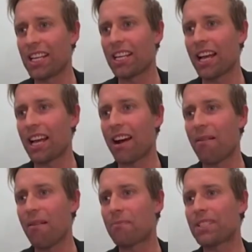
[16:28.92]

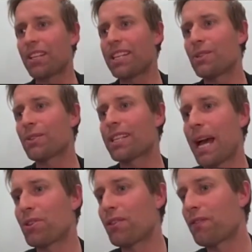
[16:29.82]
this was
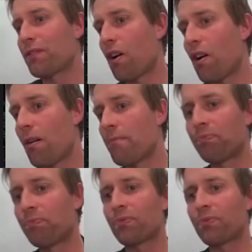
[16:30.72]
captured from